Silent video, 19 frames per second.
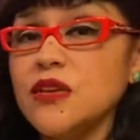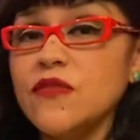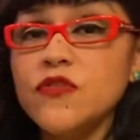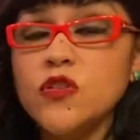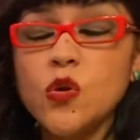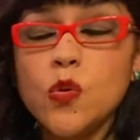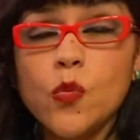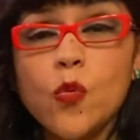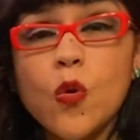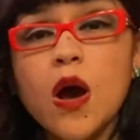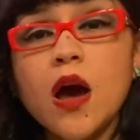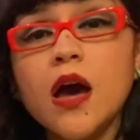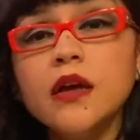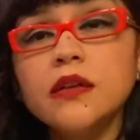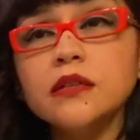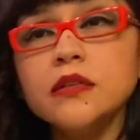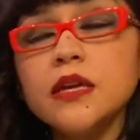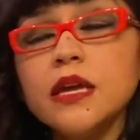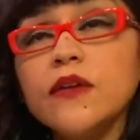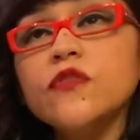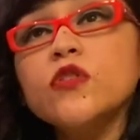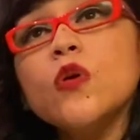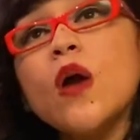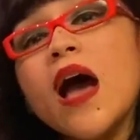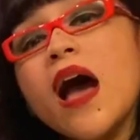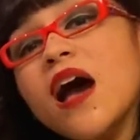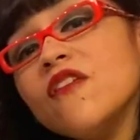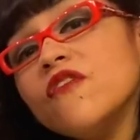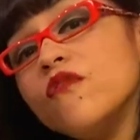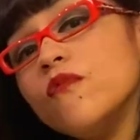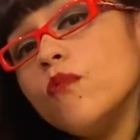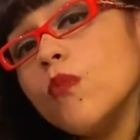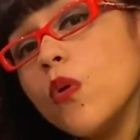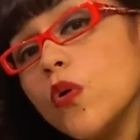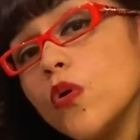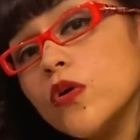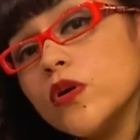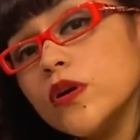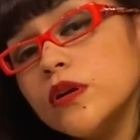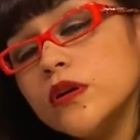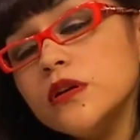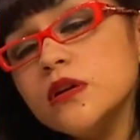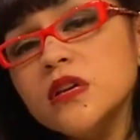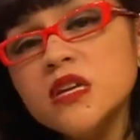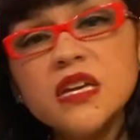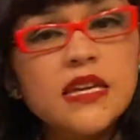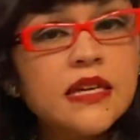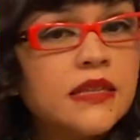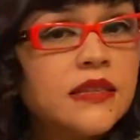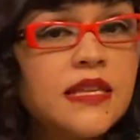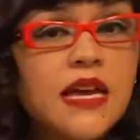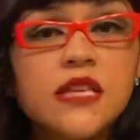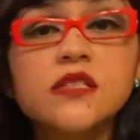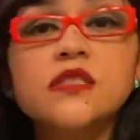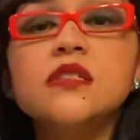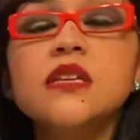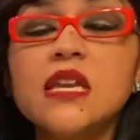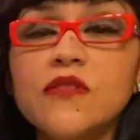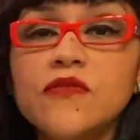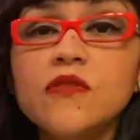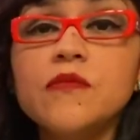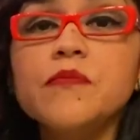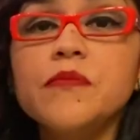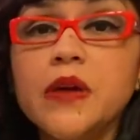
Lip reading: If you have more, that's even